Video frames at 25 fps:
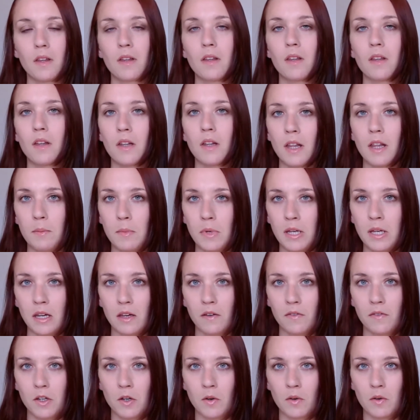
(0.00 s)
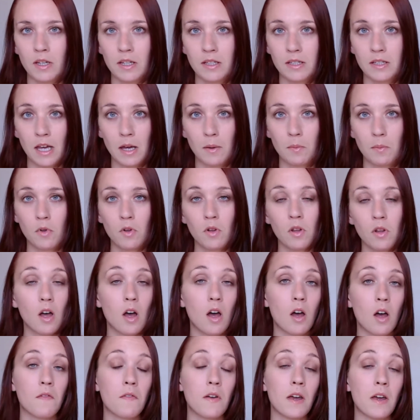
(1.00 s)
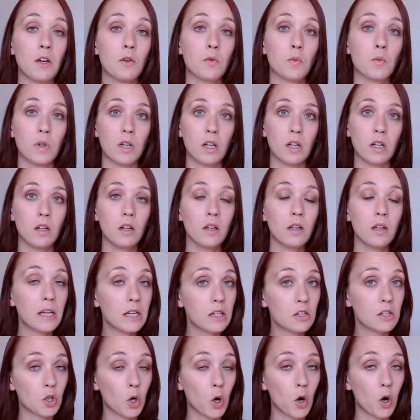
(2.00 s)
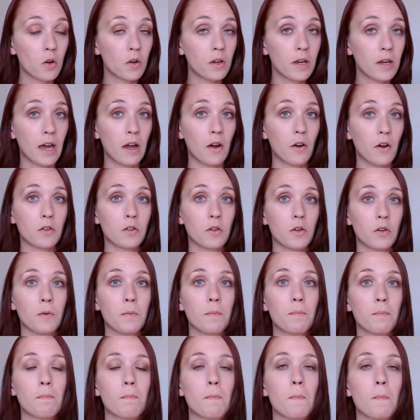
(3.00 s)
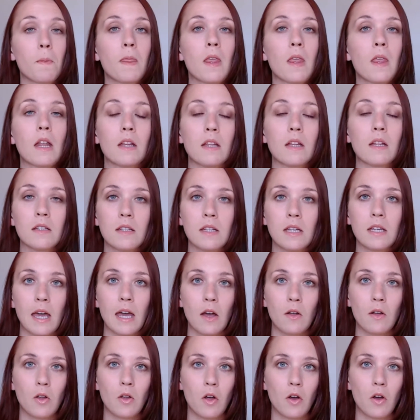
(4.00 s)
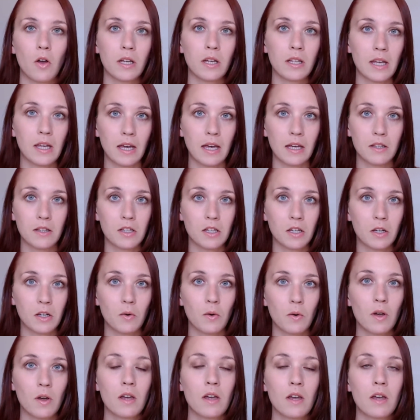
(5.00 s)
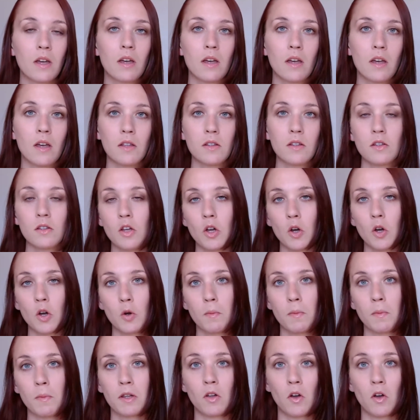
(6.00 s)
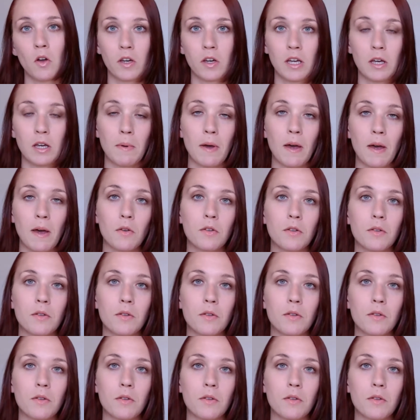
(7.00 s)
Let me give you an example of a real historical character, and let's see how long it takes you to know whom I'm talking about.